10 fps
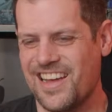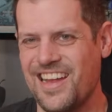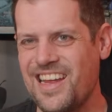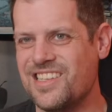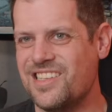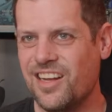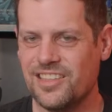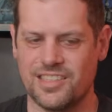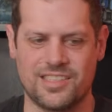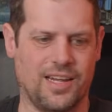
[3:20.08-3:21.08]
It's
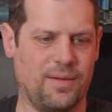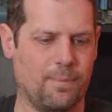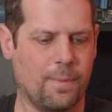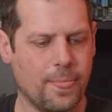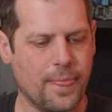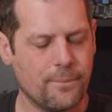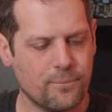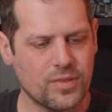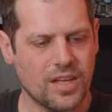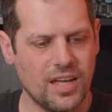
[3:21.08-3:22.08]
not the same.
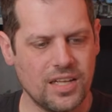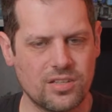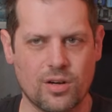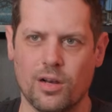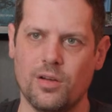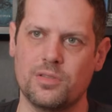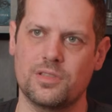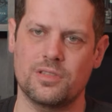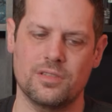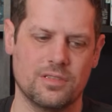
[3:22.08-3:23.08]
It's a
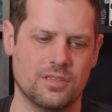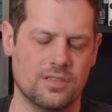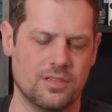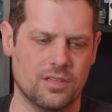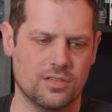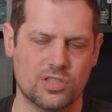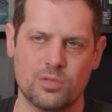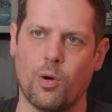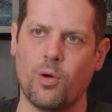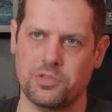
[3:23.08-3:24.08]
closed
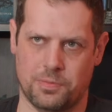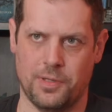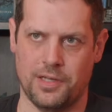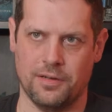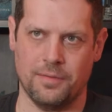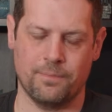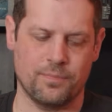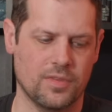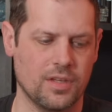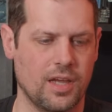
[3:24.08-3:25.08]
small speaker,
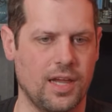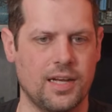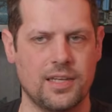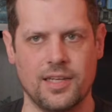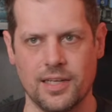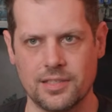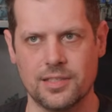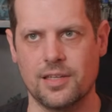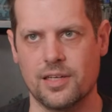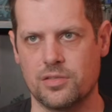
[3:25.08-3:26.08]
and
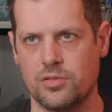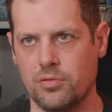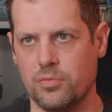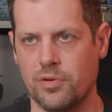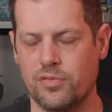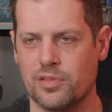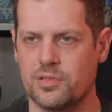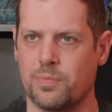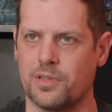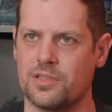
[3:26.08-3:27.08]
yes, it has 2
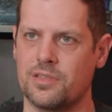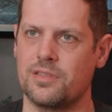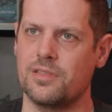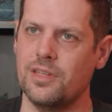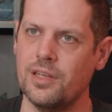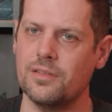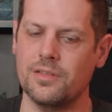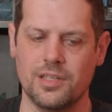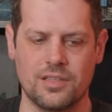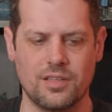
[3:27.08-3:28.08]
woofers, but
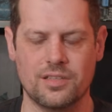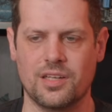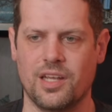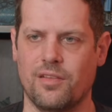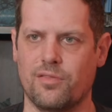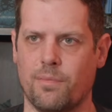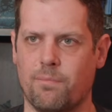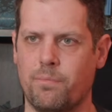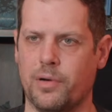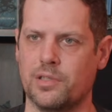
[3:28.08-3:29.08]
still it doesn't have the
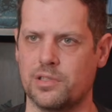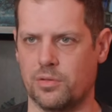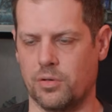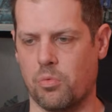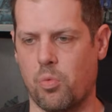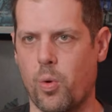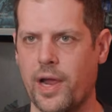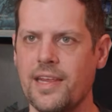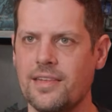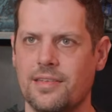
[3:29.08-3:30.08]
punch or the
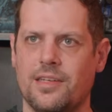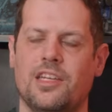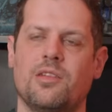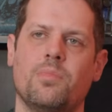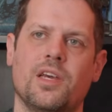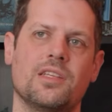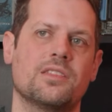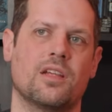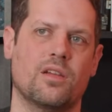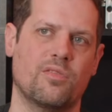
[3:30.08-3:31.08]
weight in the
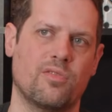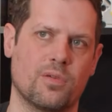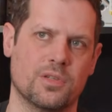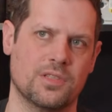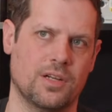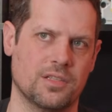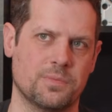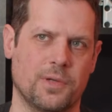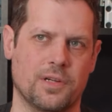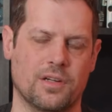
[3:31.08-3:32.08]
bass that a floor standing
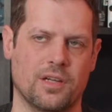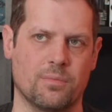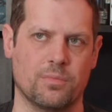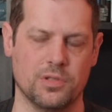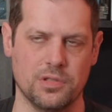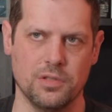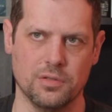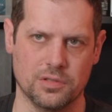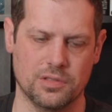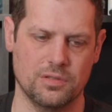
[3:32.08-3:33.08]
speaker can
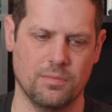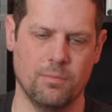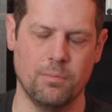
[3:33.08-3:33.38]
produce.